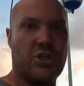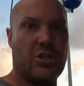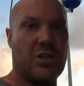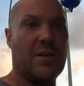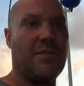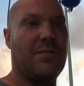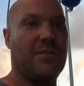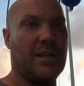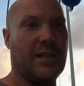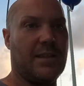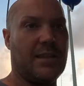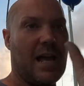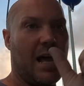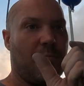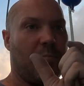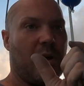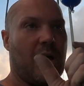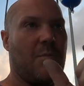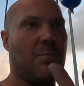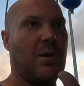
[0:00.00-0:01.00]
shifted
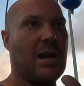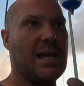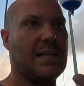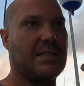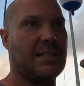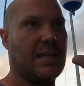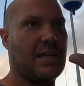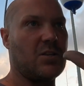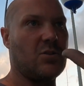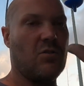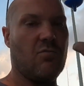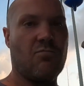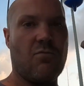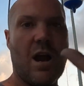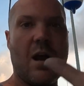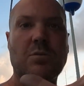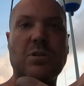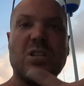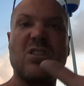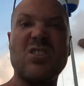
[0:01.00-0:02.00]
that bit of plastic because on
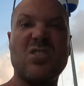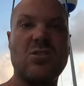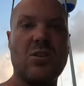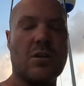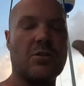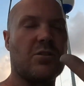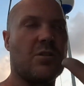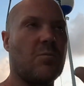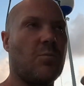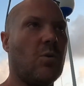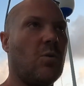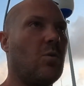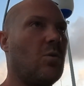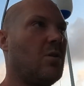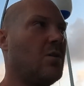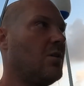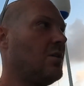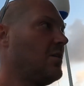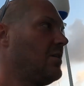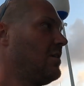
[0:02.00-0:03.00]
rails it's adjustable
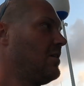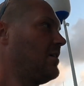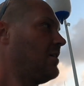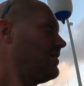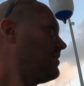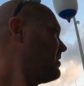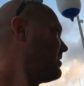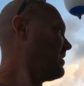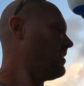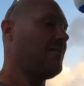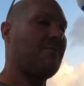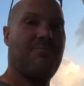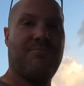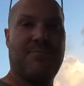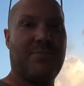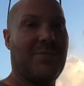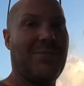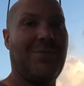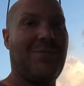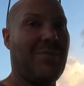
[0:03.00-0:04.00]

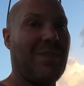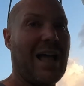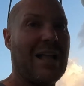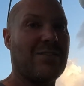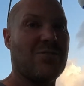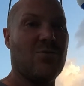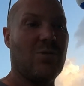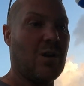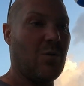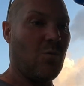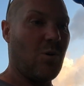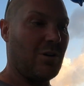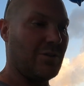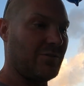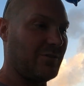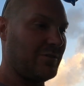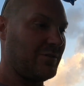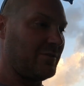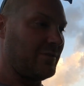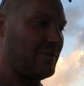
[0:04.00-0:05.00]
that's all it
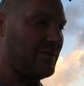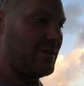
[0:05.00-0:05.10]
was